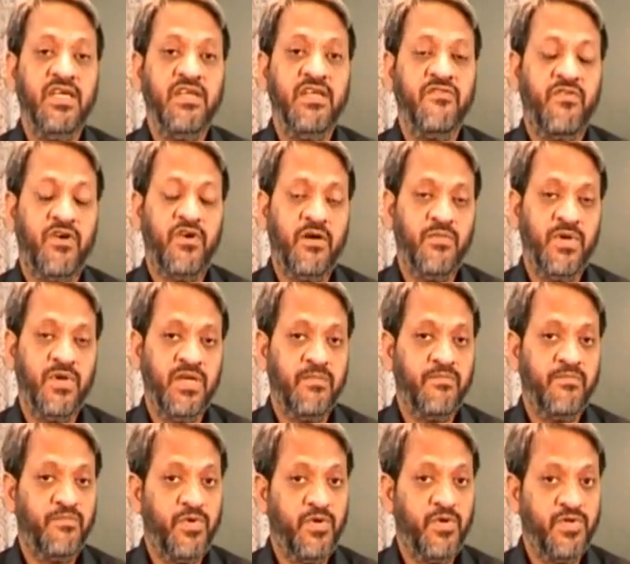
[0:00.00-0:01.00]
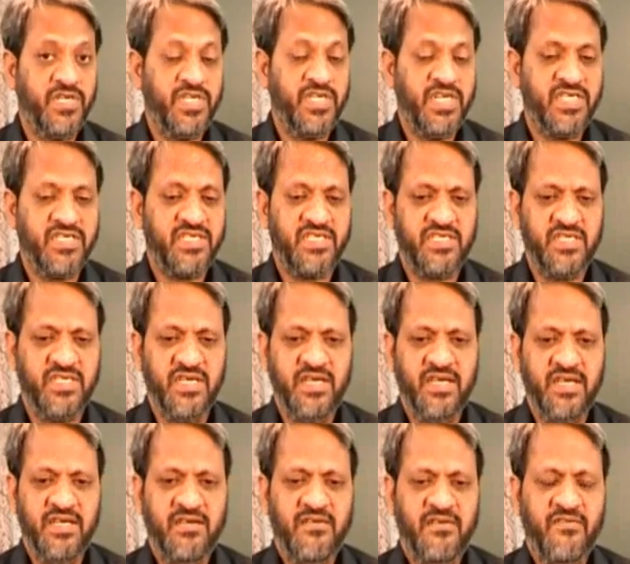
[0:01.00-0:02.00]
informal portraits
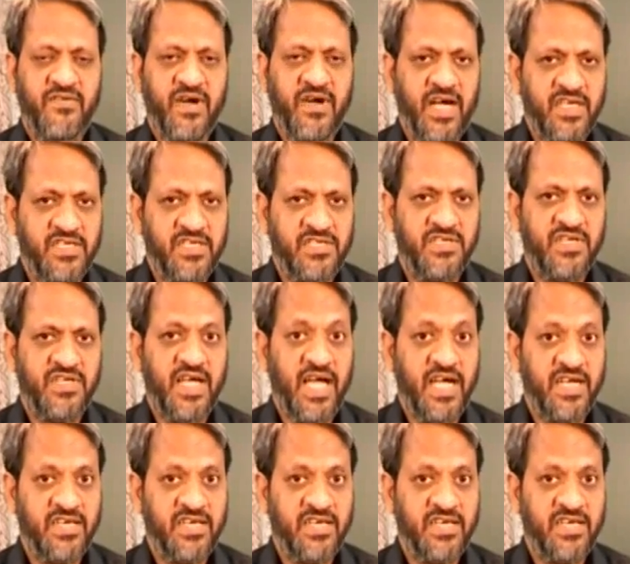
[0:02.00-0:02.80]
fast